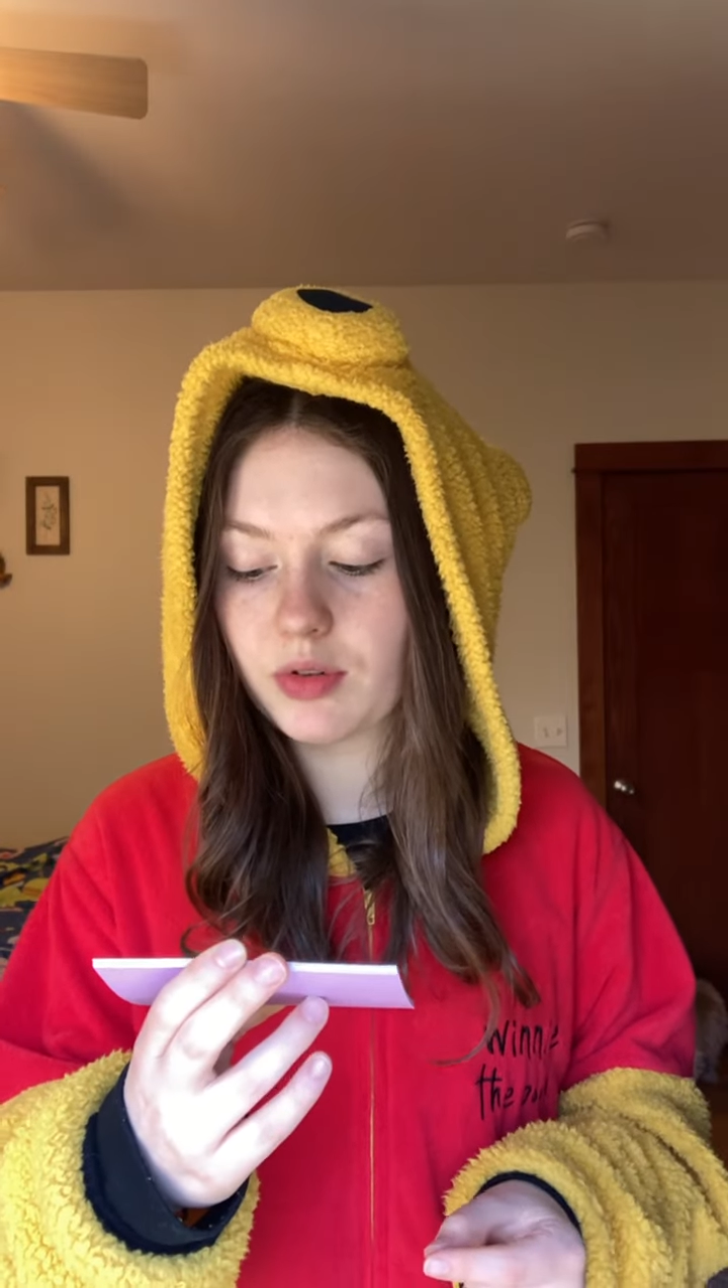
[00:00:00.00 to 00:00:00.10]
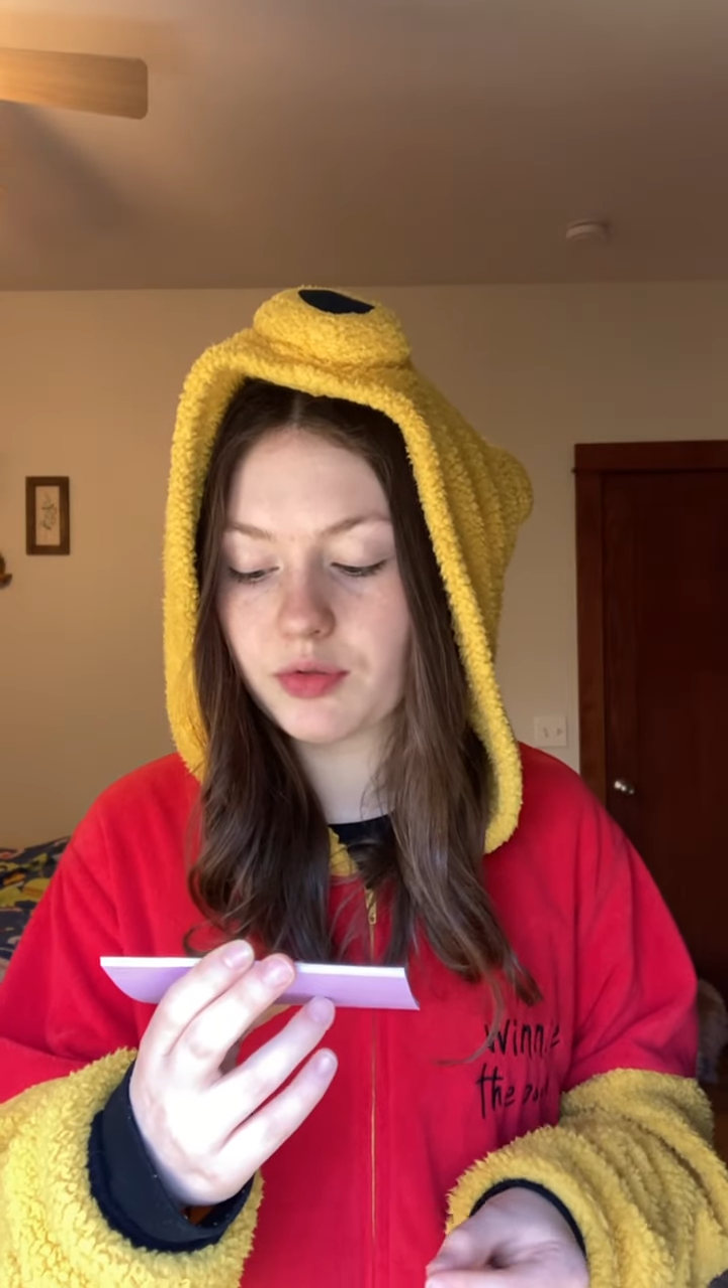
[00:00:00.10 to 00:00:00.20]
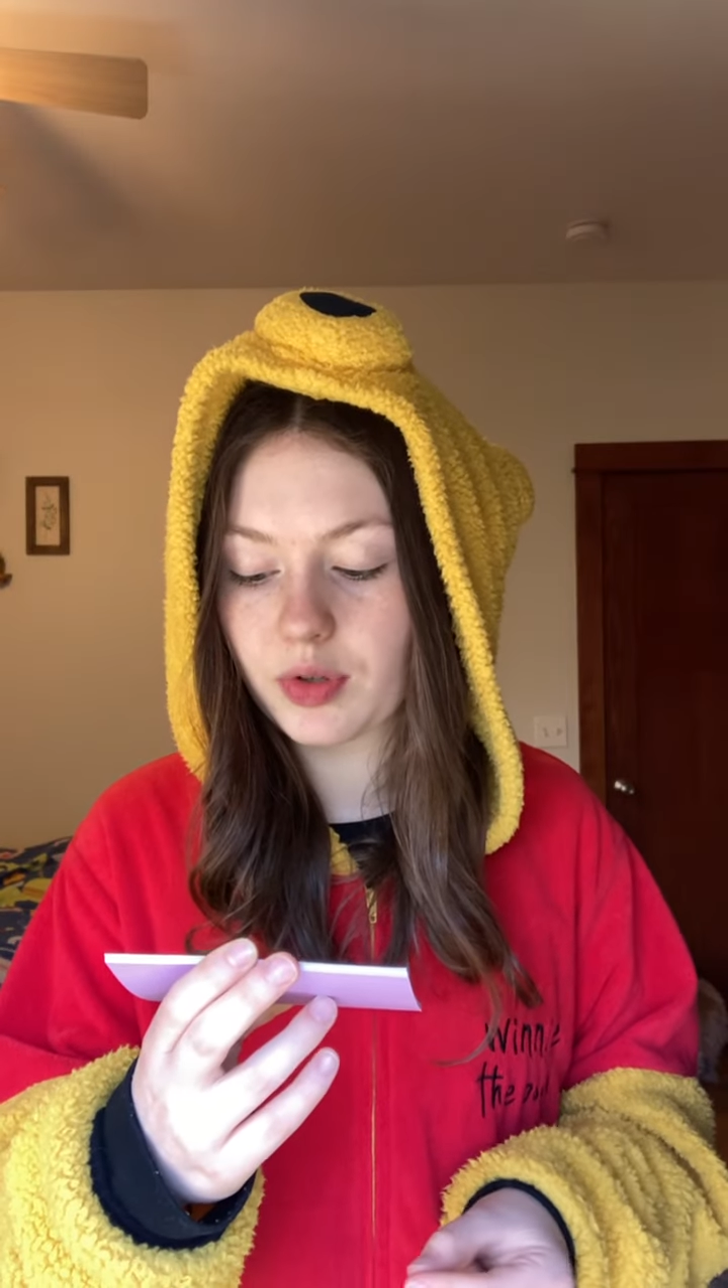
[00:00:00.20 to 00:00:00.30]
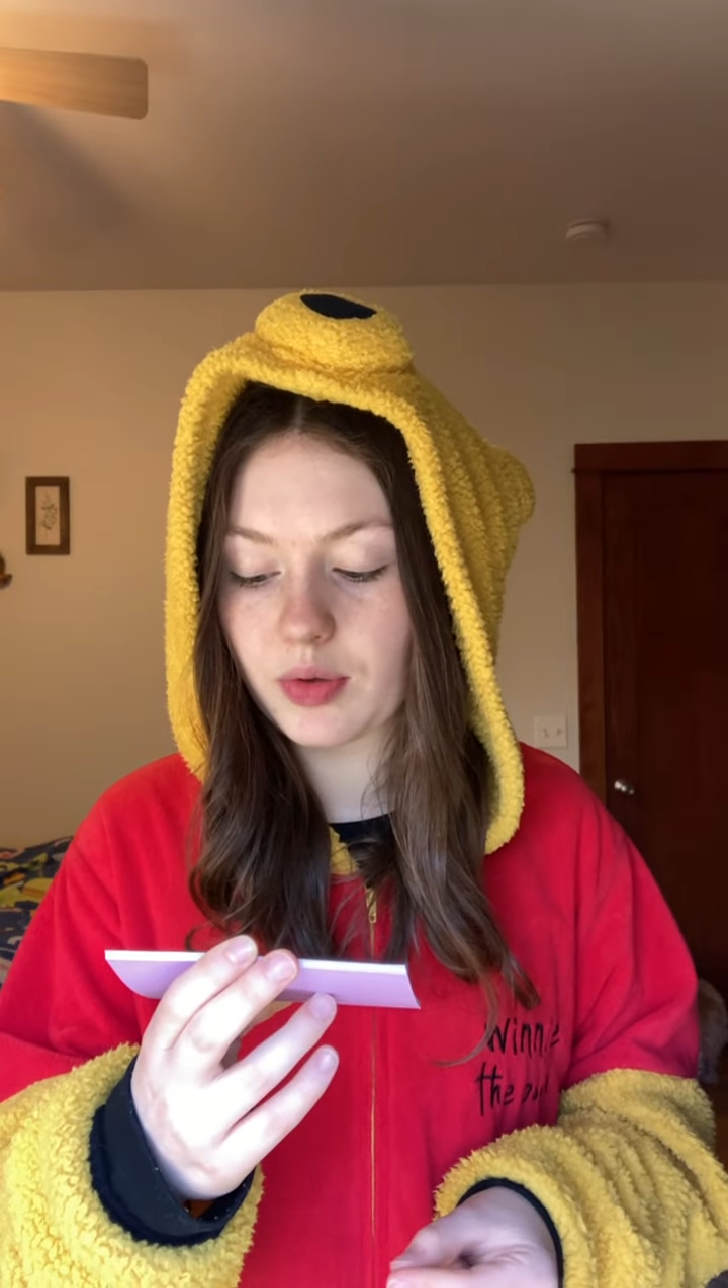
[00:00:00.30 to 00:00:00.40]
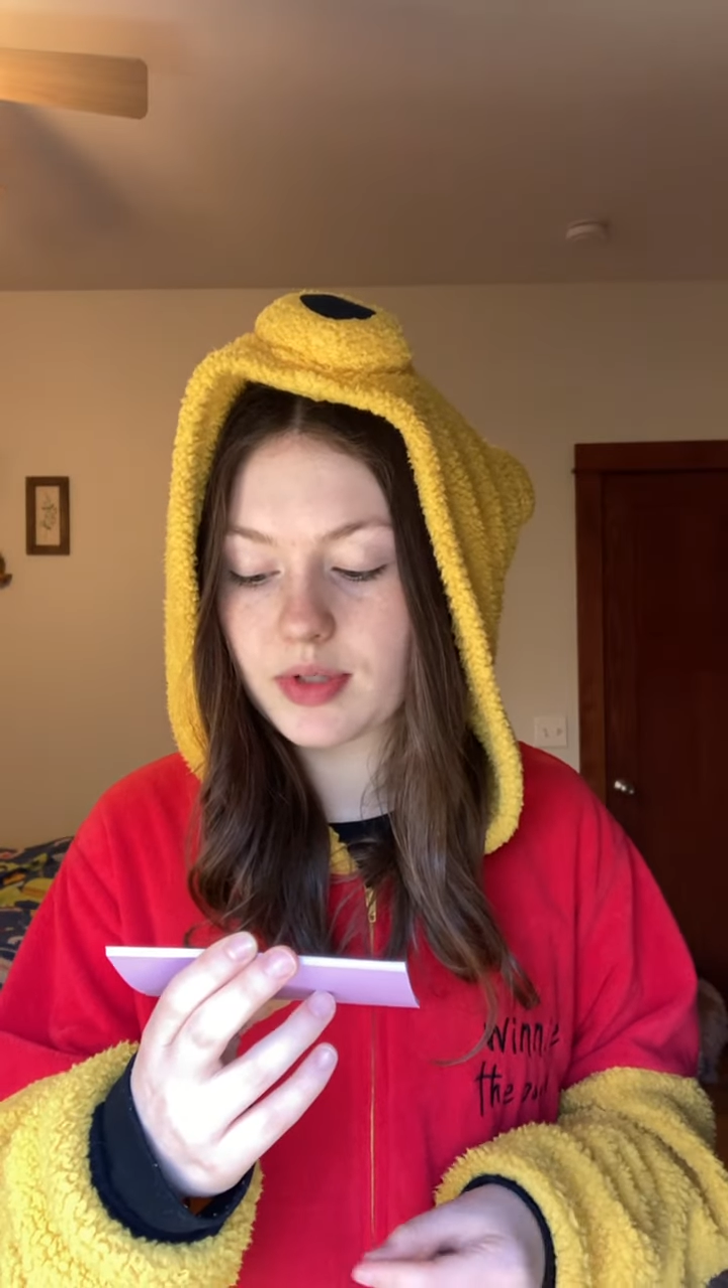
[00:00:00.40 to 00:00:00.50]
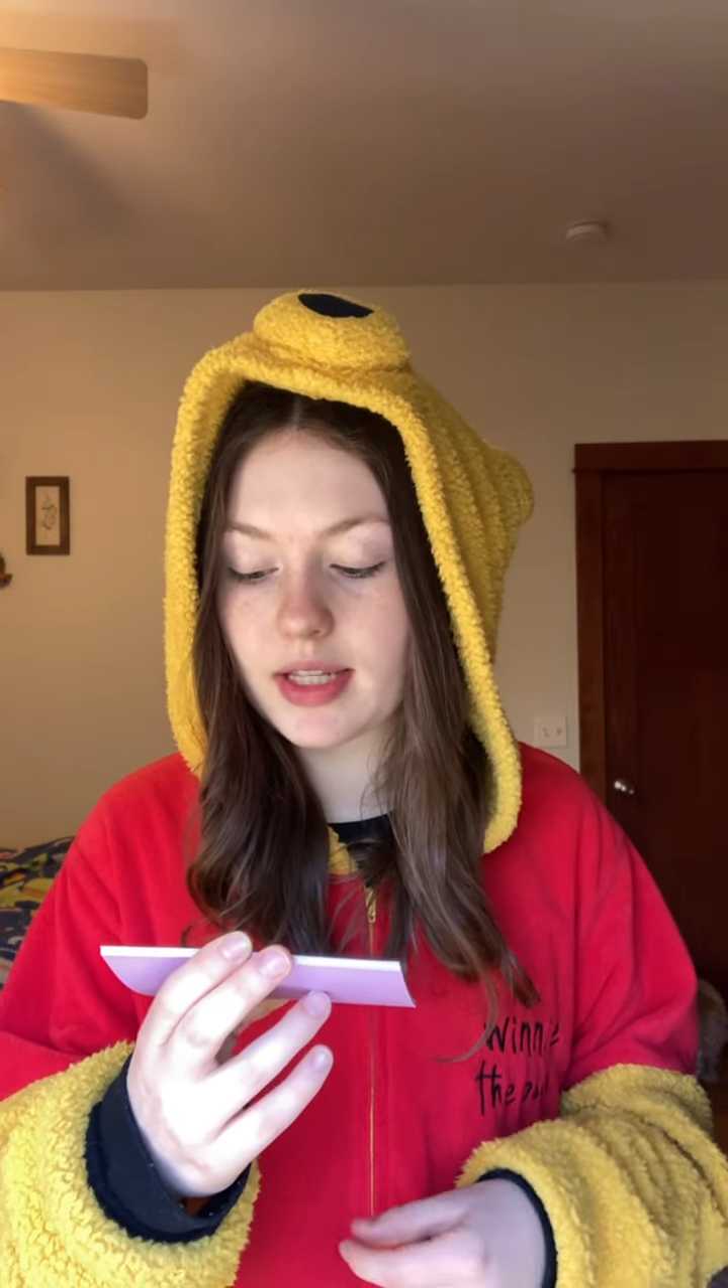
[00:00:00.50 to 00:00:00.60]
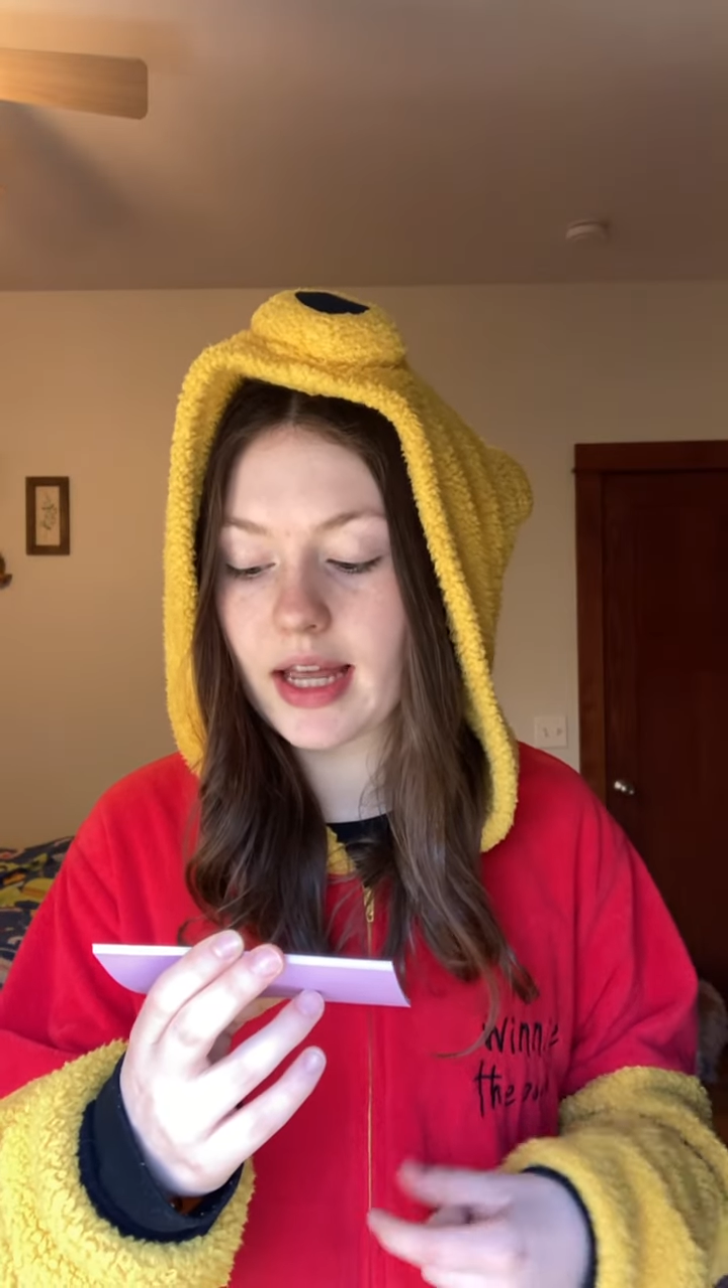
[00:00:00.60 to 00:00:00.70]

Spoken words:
fruit